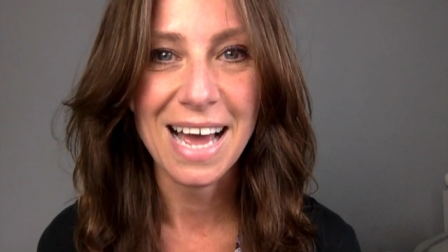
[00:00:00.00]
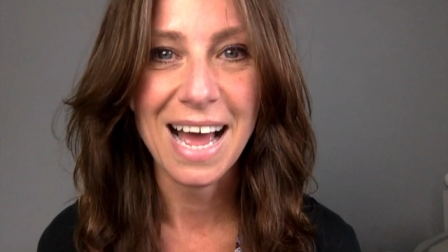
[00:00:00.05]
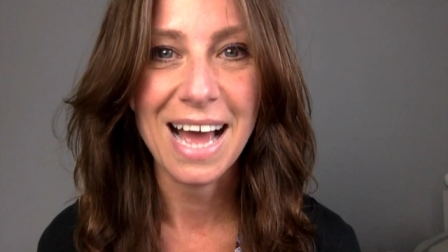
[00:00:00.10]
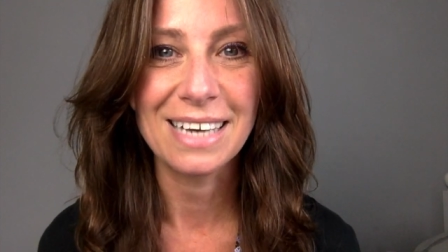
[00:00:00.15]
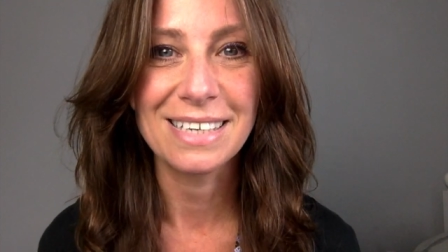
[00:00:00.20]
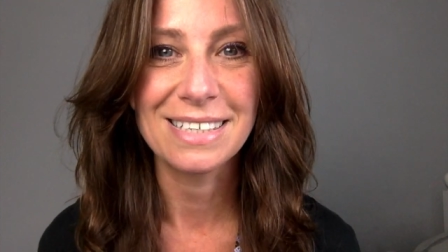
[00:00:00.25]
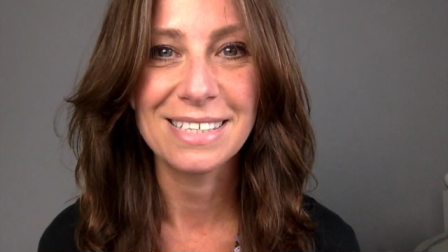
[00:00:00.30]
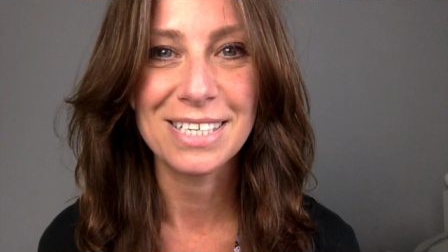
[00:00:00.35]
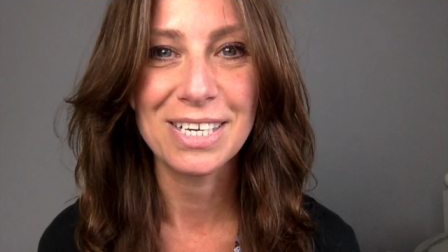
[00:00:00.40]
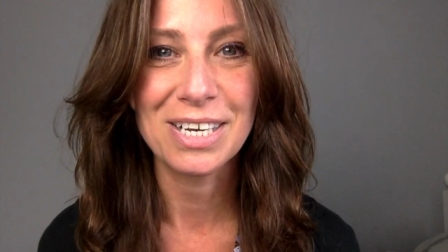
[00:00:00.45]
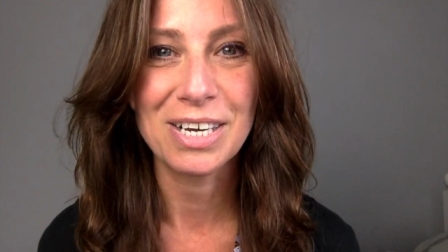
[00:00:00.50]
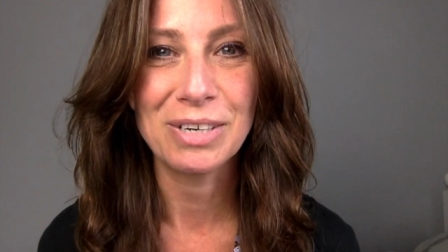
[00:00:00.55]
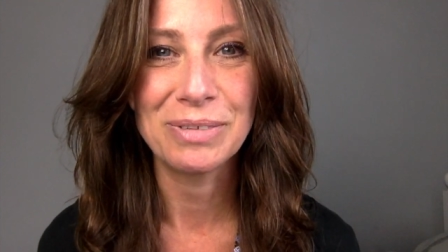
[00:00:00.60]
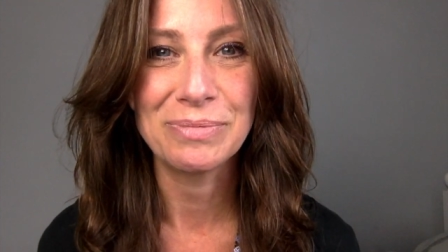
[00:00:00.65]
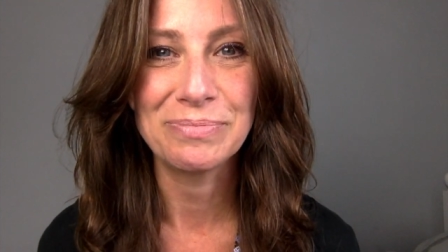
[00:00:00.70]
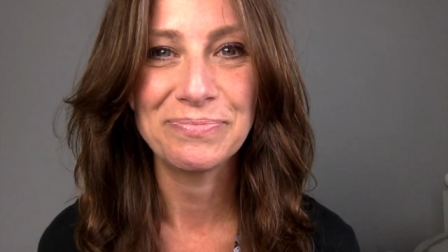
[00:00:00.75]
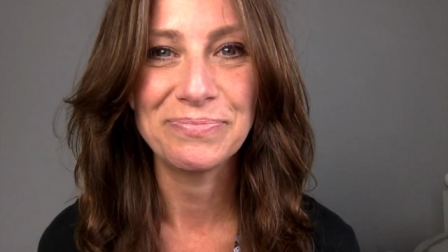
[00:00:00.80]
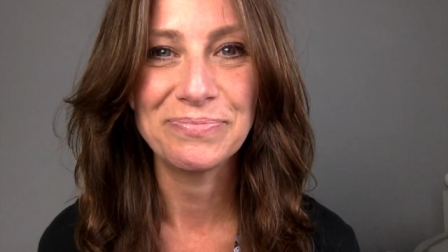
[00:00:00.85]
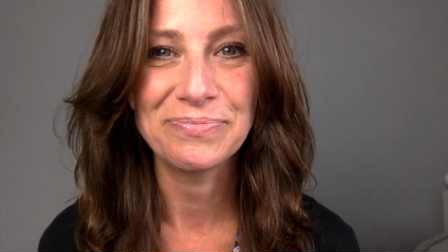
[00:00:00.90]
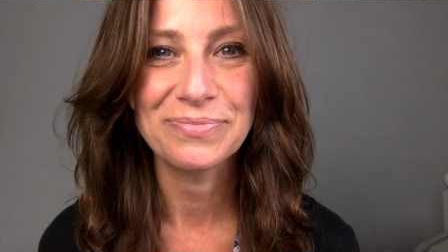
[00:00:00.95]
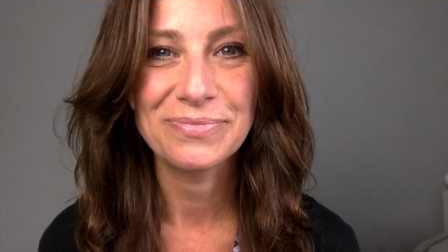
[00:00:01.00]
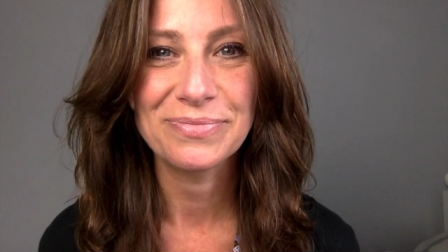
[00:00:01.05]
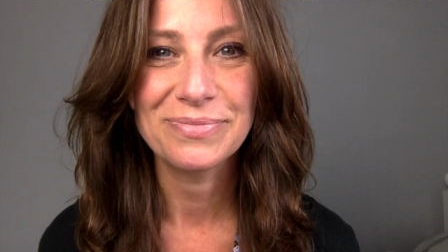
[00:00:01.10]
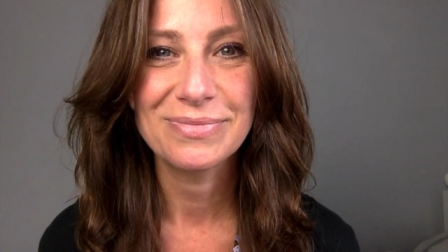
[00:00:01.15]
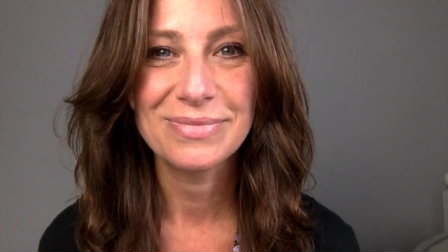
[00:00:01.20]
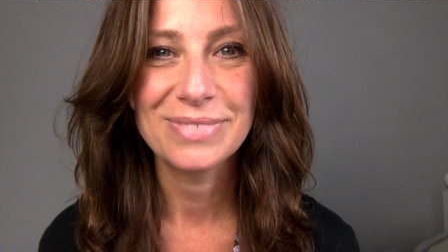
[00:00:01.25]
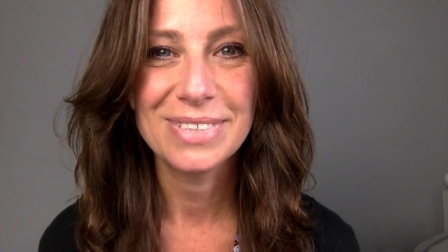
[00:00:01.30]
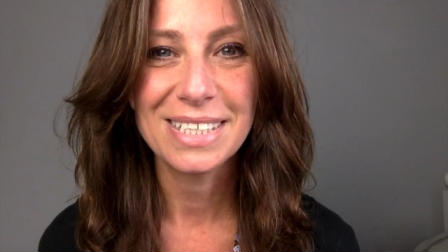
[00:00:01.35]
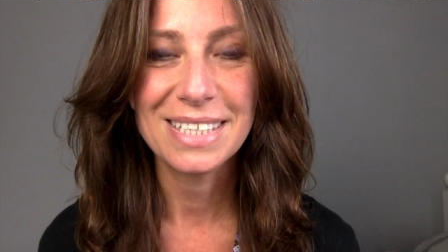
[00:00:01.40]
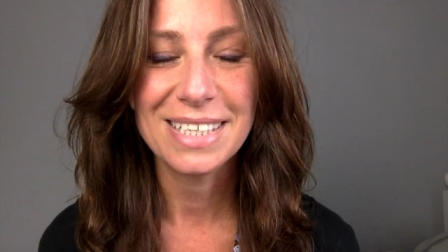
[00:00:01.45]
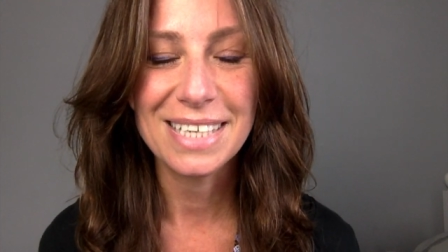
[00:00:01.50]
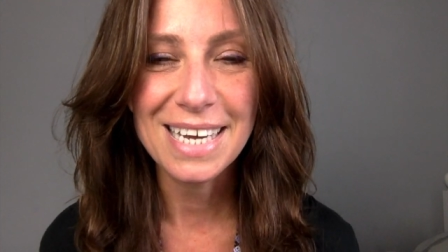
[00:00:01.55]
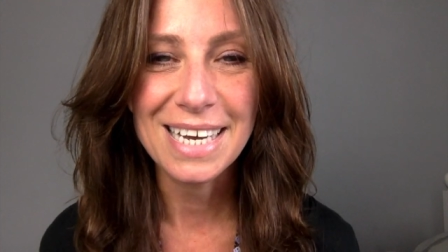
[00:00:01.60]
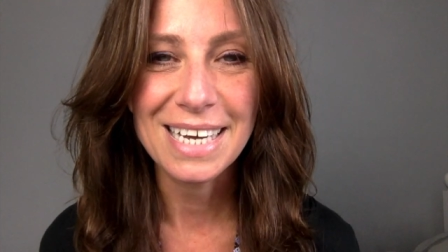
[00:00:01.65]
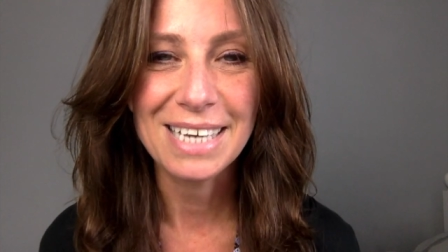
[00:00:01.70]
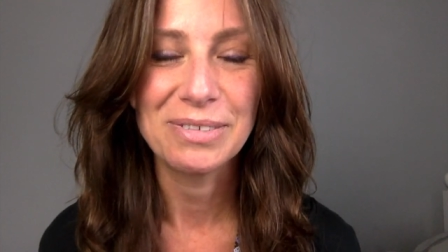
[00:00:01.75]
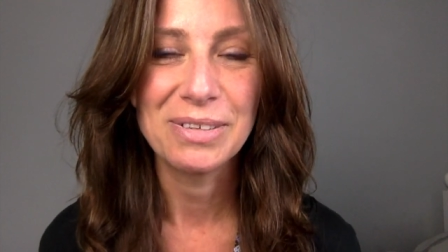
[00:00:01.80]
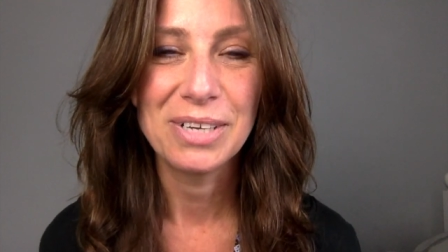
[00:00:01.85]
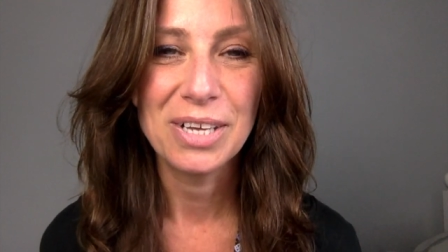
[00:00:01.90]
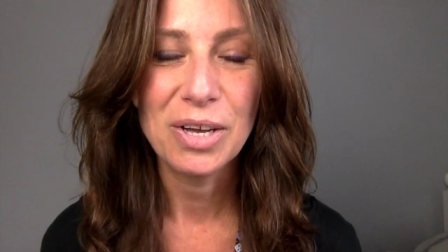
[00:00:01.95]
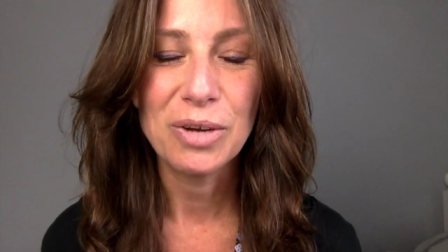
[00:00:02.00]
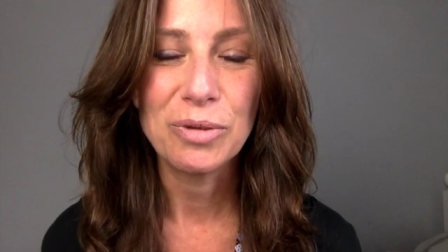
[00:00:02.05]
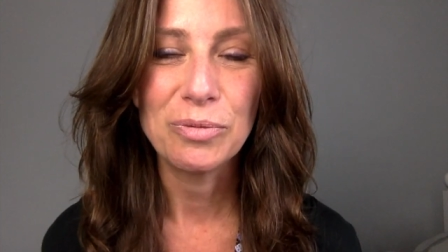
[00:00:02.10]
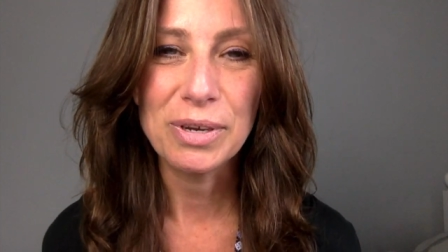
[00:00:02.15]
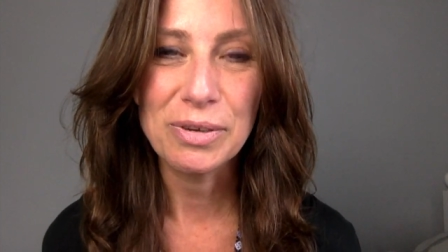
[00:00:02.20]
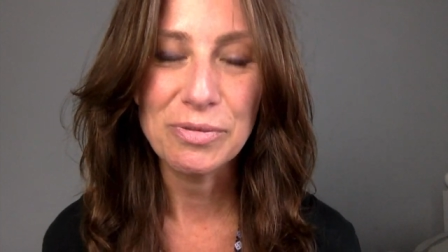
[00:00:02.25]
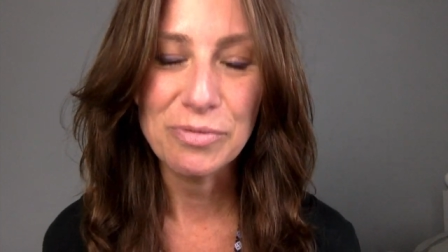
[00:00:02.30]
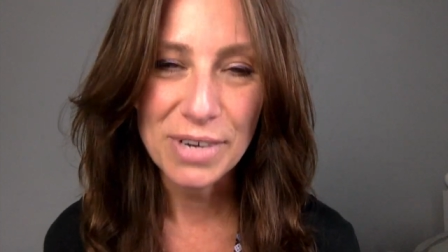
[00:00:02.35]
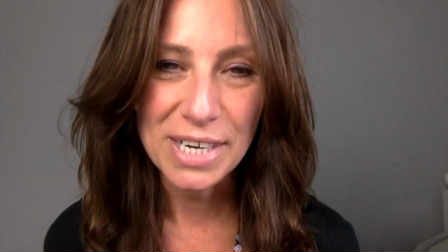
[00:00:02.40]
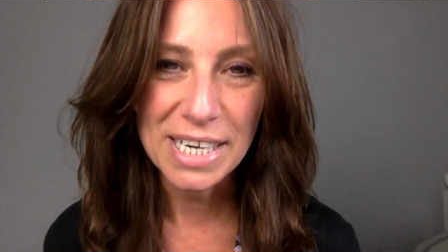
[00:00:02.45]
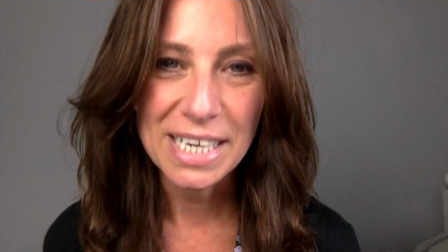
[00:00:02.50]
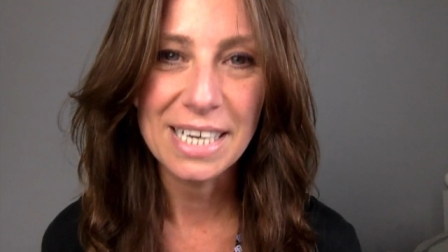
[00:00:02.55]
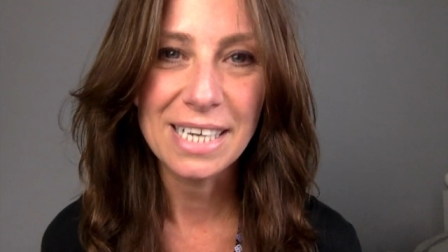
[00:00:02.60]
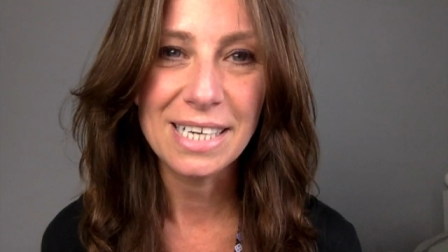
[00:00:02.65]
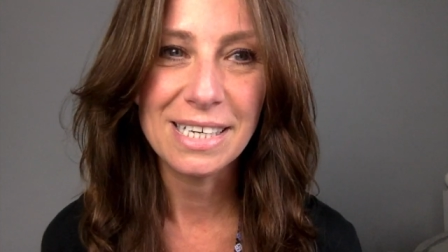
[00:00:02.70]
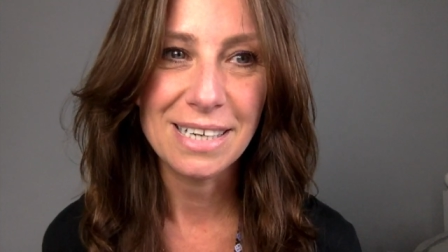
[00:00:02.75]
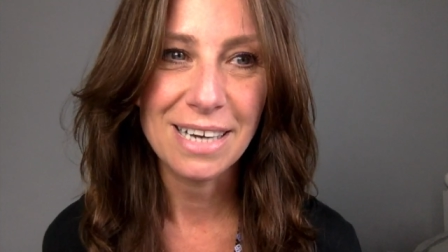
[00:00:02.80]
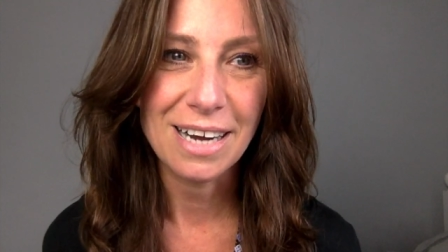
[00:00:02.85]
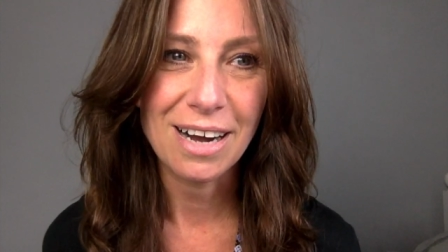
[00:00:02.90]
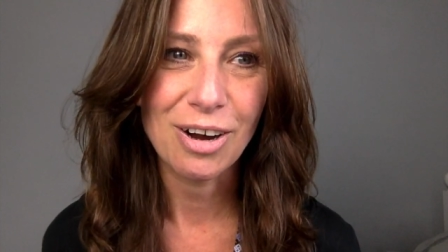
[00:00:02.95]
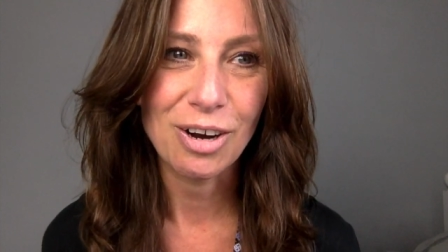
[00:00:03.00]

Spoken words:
And we really are